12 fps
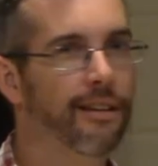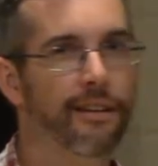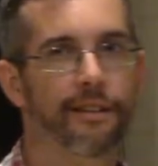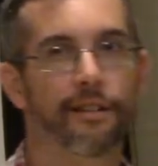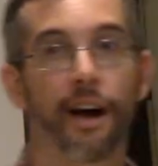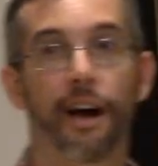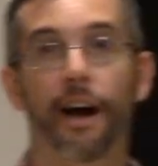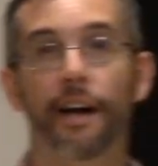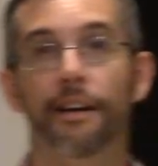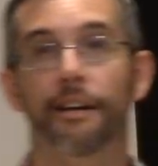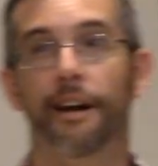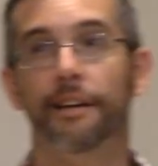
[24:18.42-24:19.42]
Now,
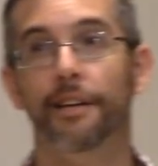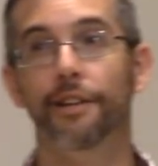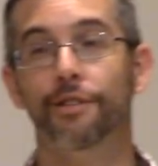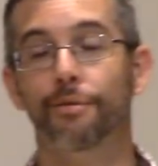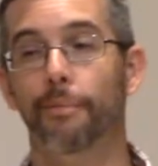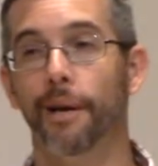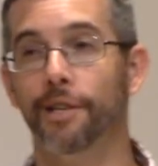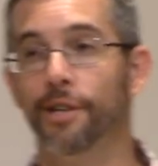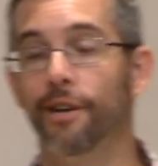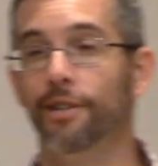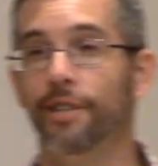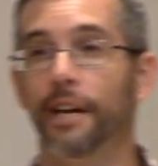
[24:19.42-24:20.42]
I, I did this with my
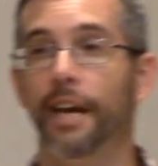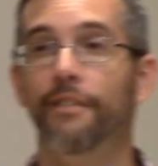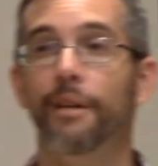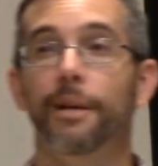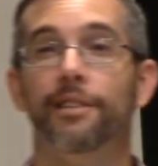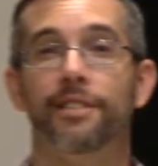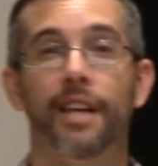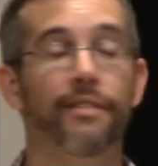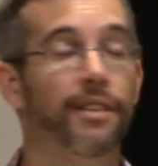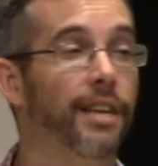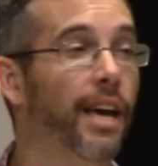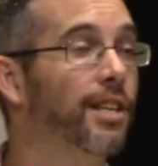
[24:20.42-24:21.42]
church. I gave them a
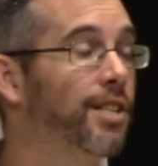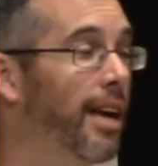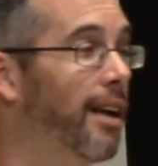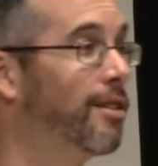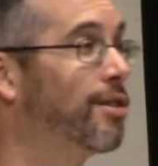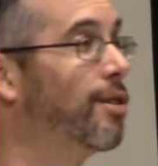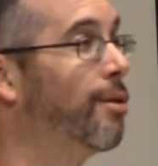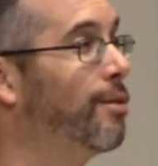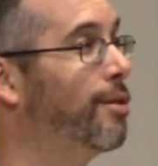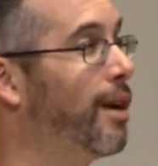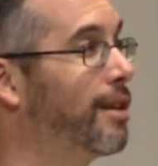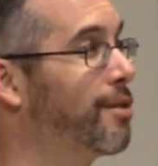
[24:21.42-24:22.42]
seven day challenge, so
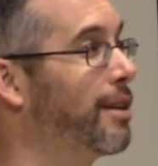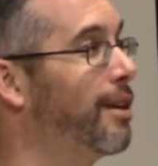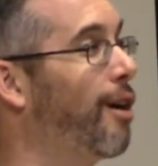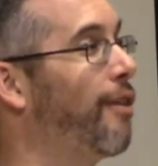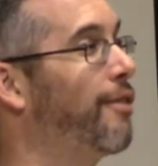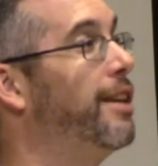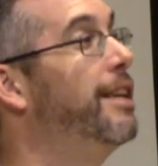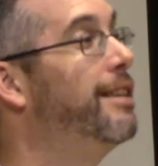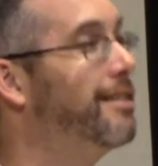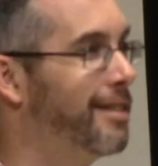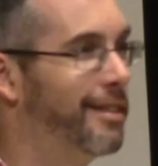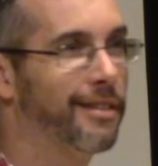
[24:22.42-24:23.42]
you guys are getting off
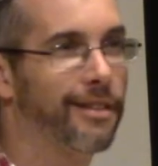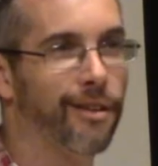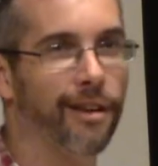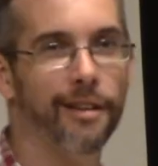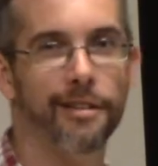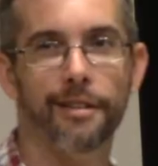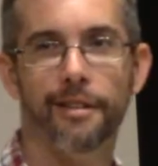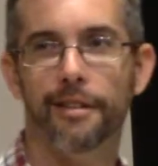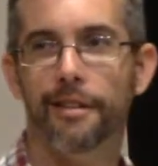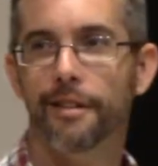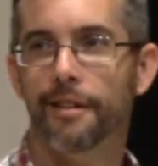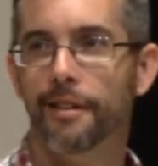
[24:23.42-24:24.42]
easy, all right?
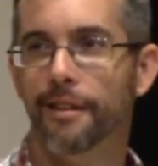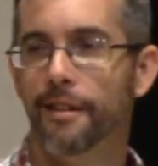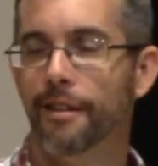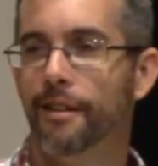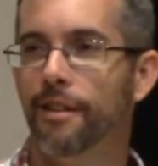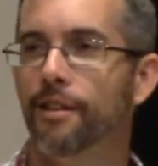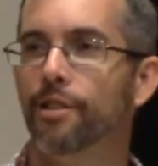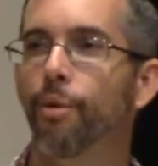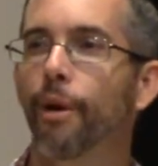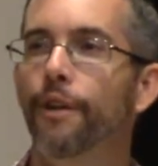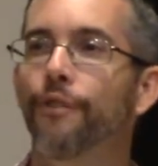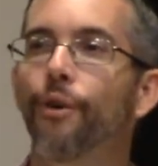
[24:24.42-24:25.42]

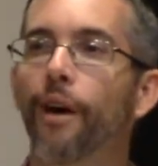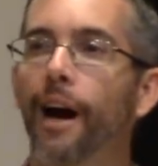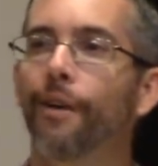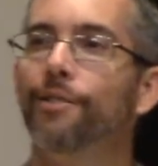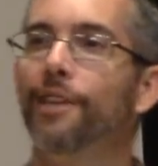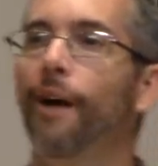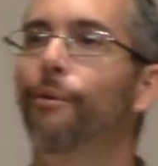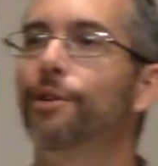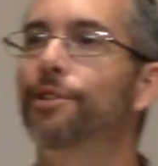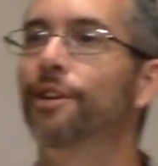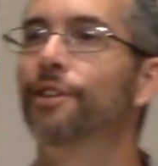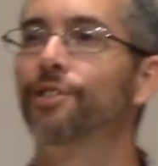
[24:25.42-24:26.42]
24 hours, I
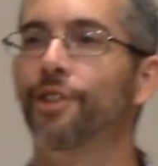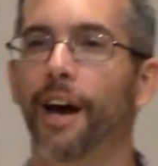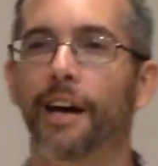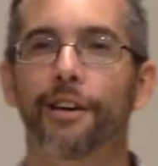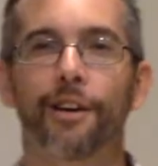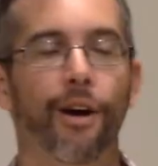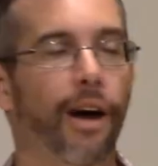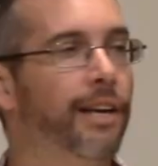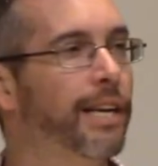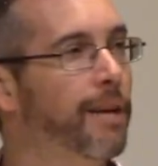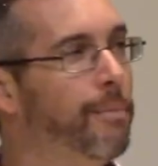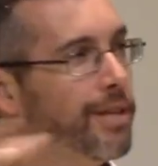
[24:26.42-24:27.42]
want you to try to go and
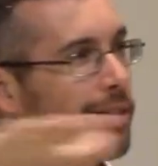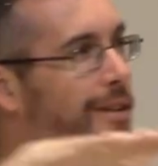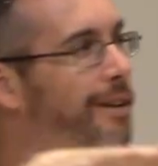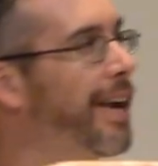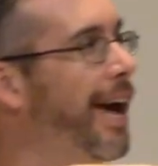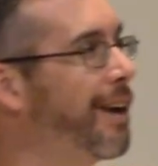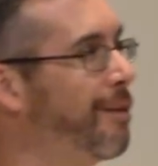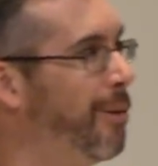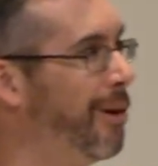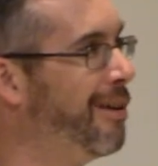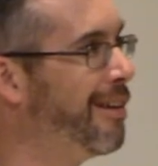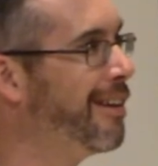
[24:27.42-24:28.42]
keep each other
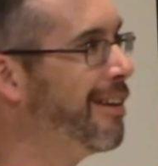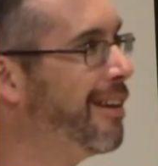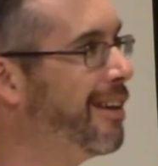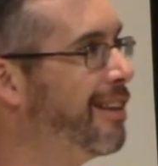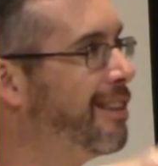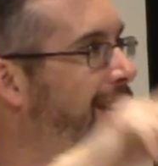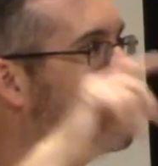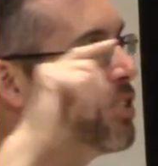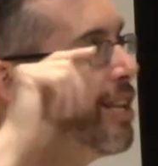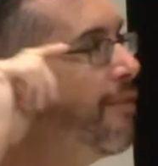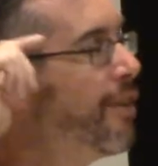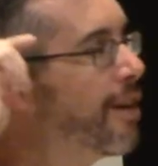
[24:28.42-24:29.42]
accountable. Let's
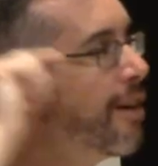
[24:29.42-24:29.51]
see if we can